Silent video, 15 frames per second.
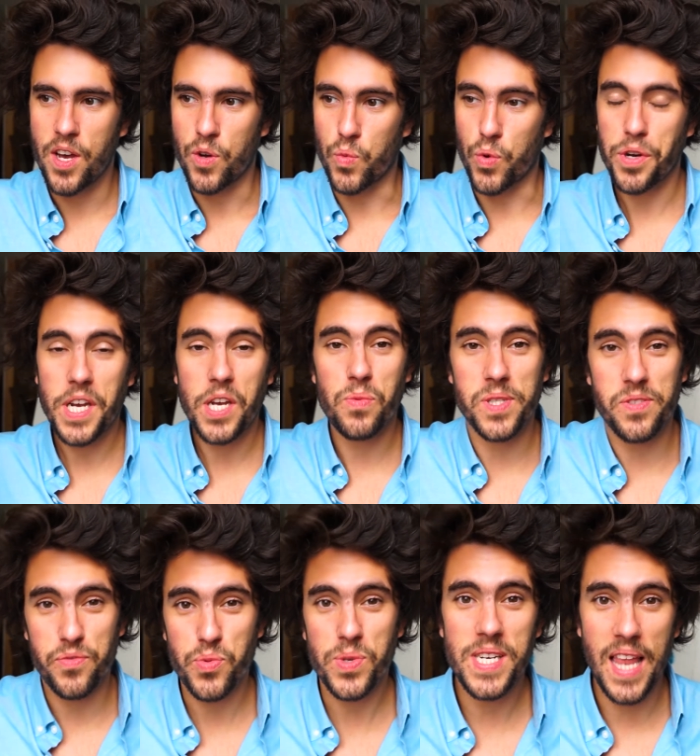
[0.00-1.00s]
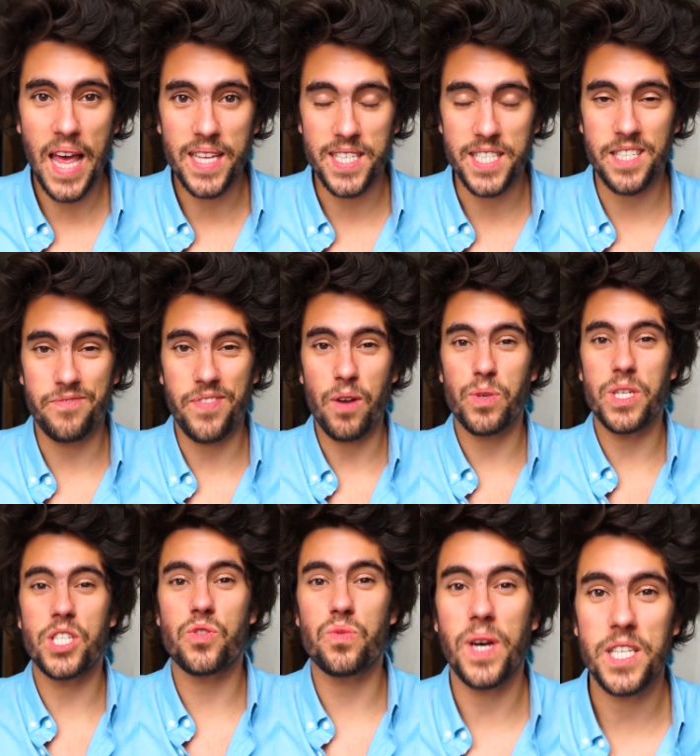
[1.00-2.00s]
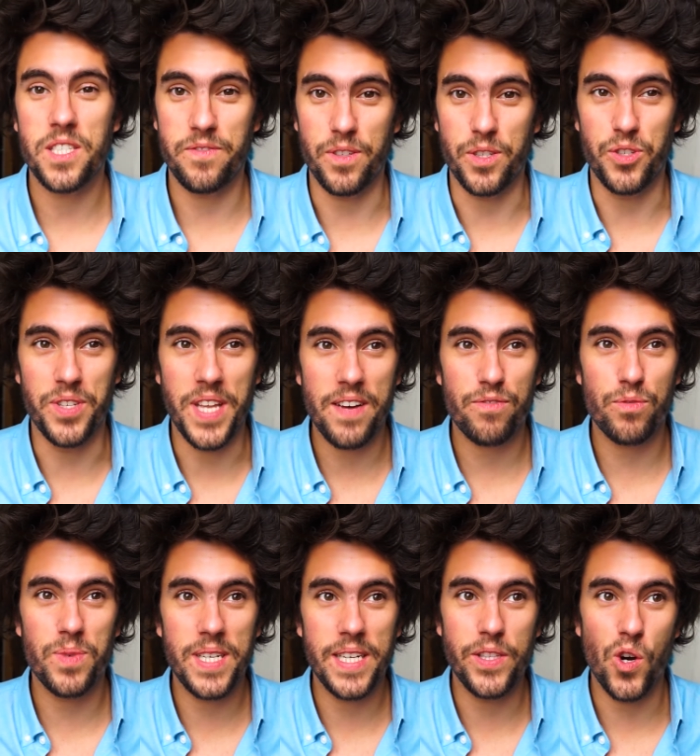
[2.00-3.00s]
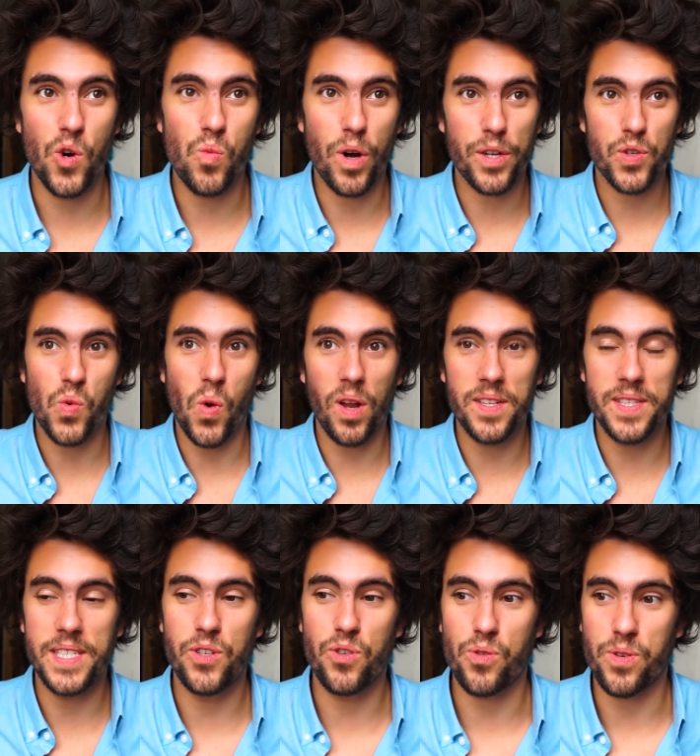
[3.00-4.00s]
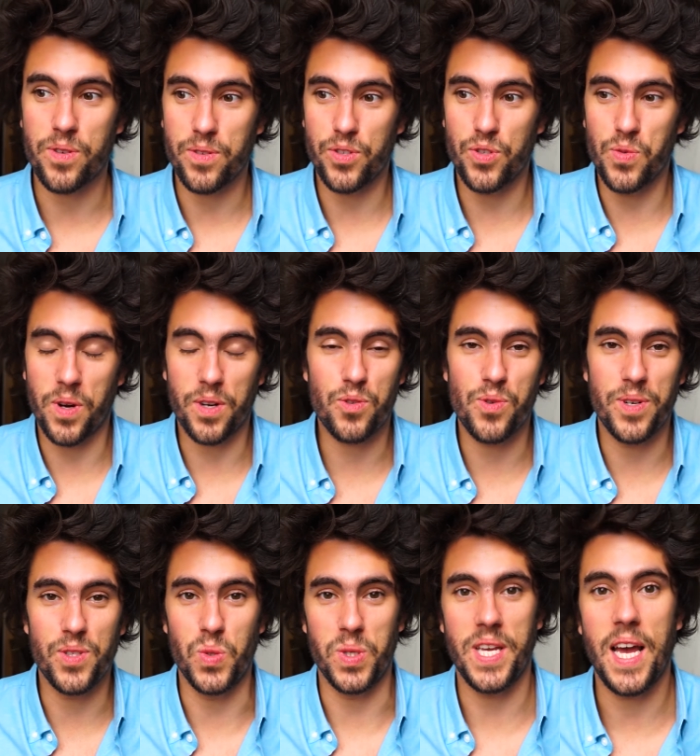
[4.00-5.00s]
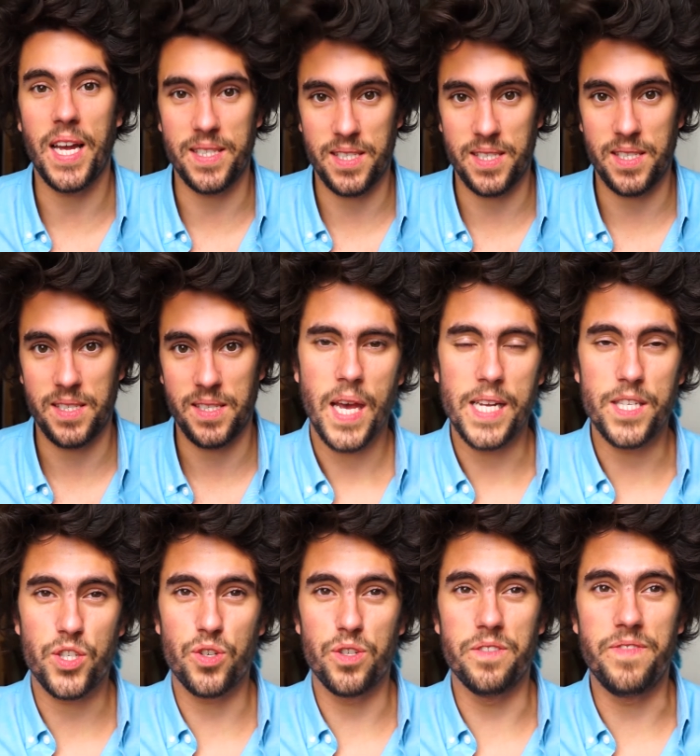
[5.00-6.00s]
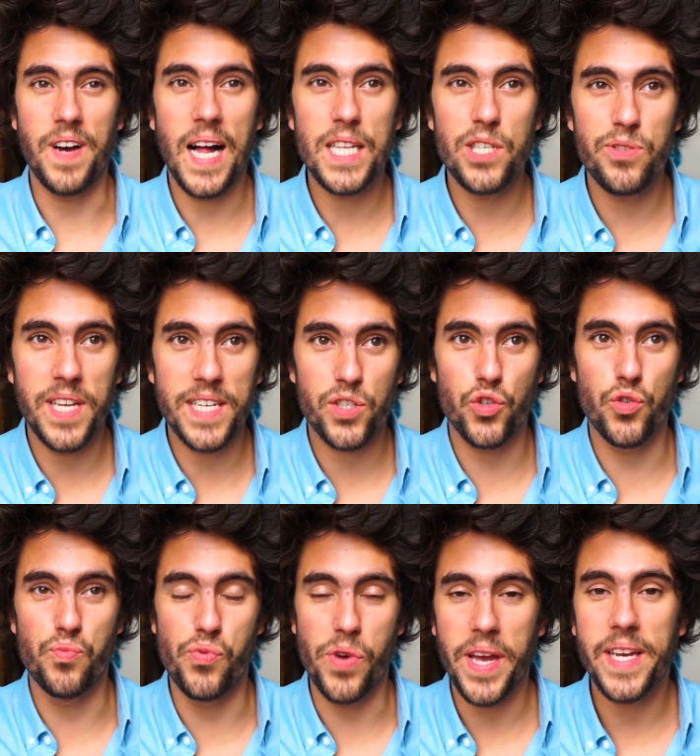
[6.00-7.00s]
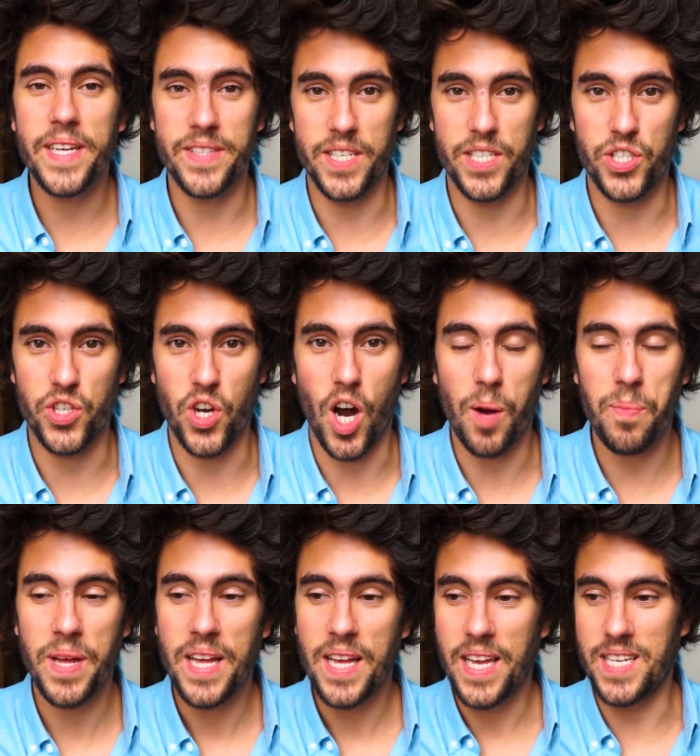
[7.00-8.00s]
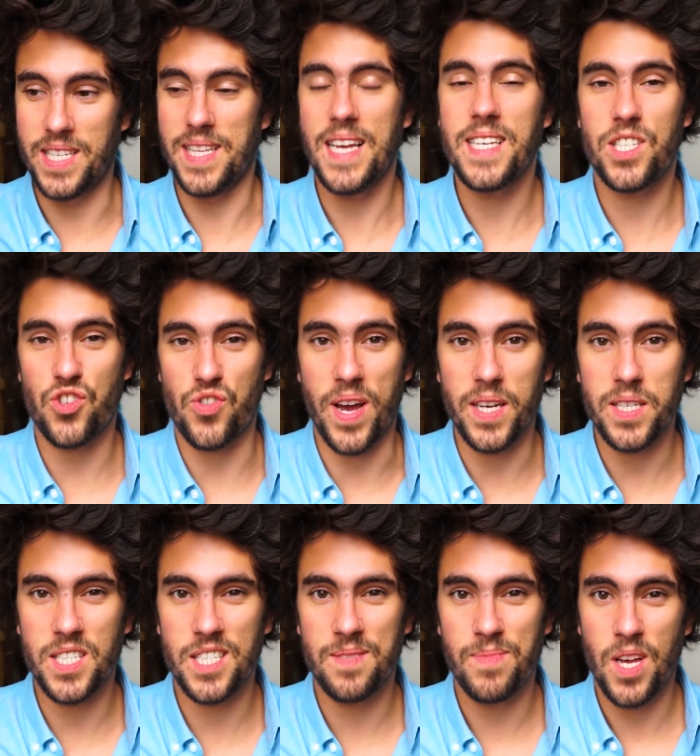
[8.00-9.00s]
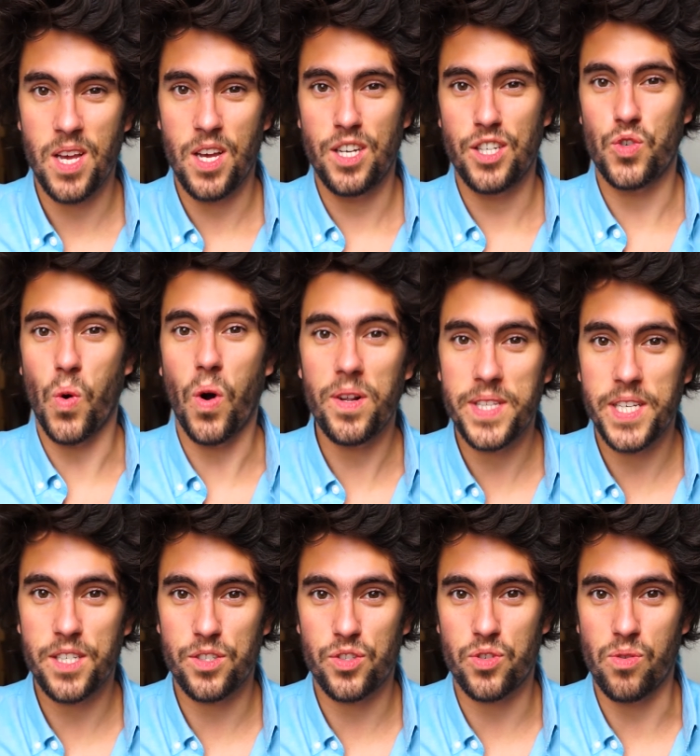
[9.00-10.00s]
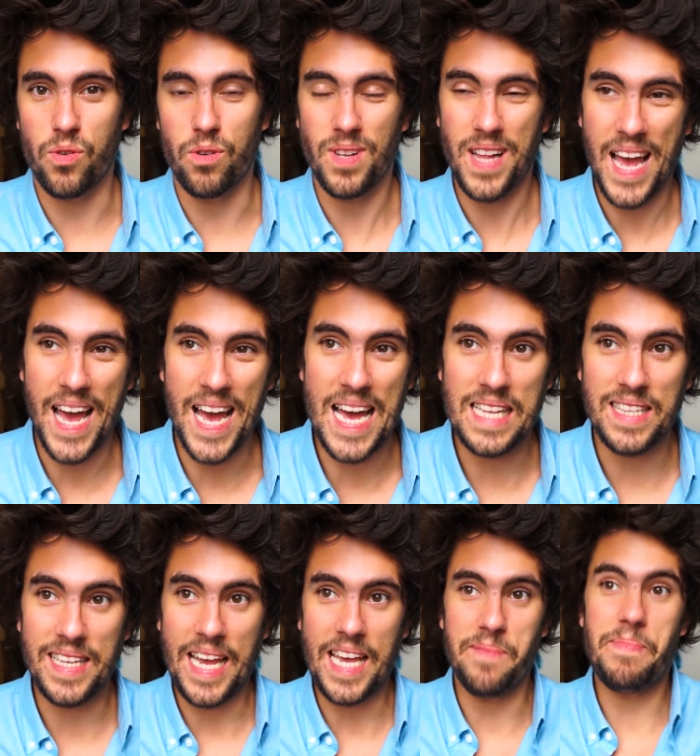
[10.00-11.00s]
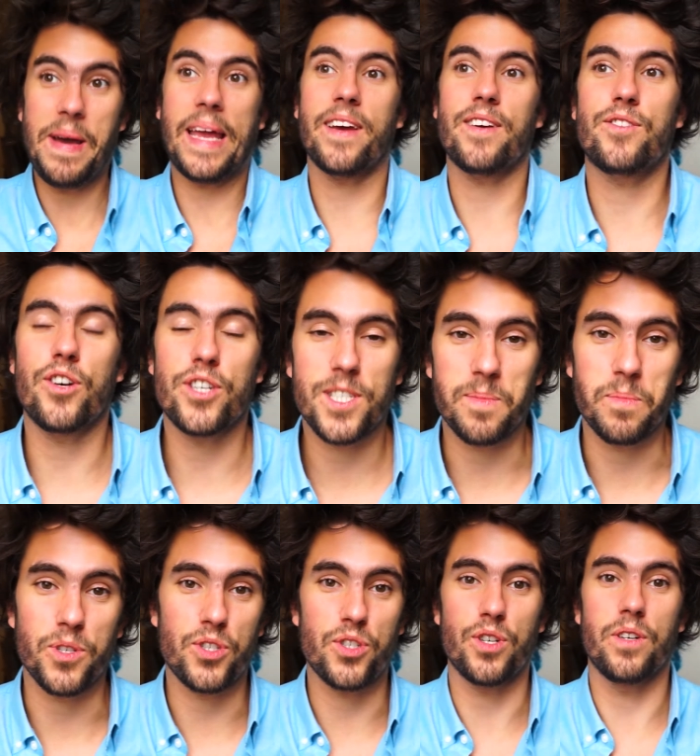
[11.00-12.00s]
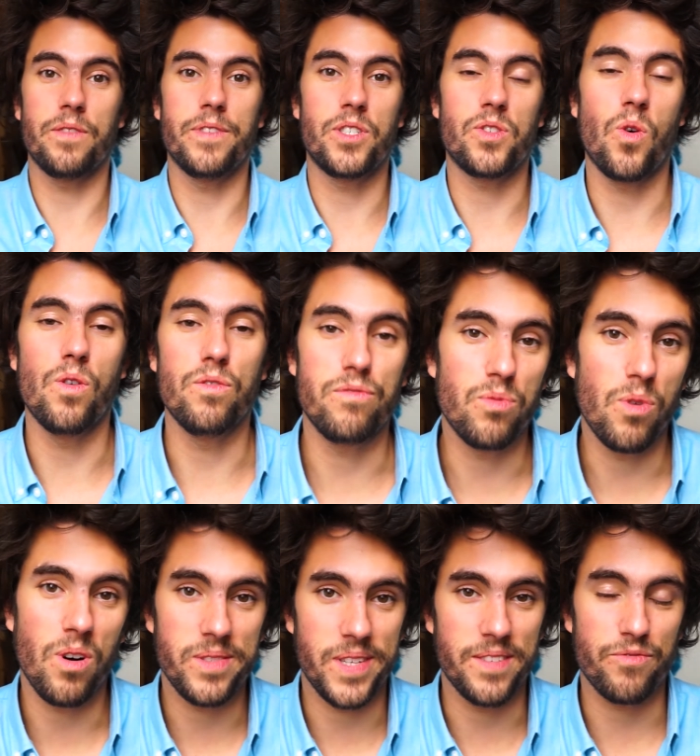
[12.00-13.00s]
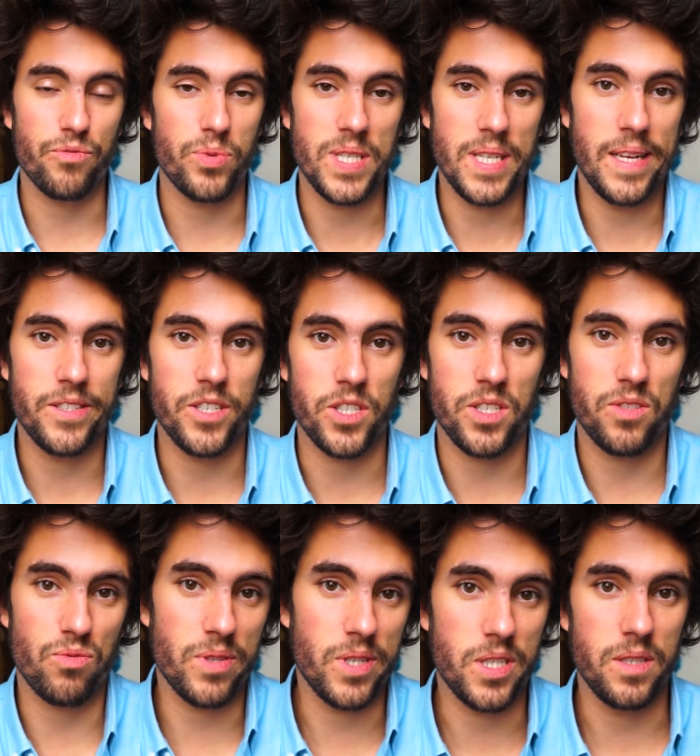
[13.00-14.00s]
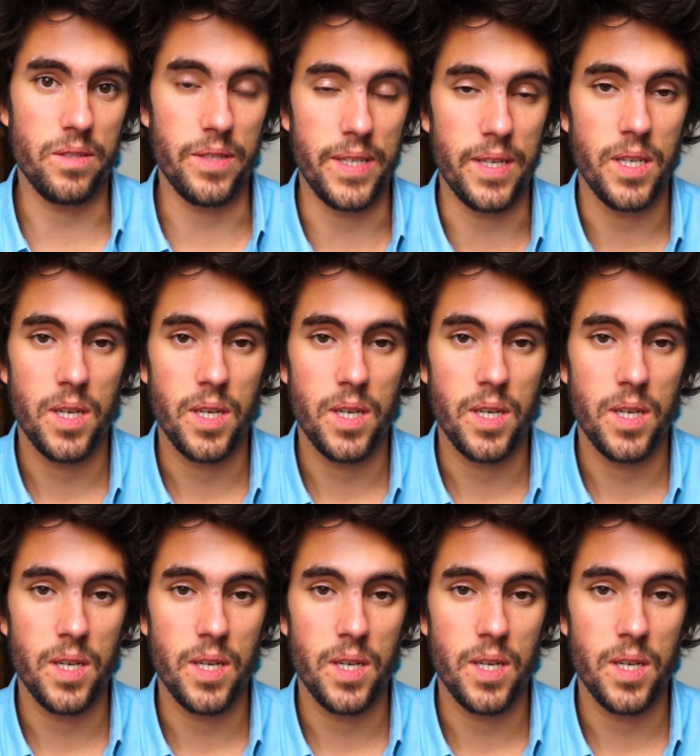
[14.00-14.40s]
working with freelance is very stressful. You never really know what quality you are going to get. And so the value that you bring in this job is less stress, quality control, and a better customer service overall than freelancers traditionally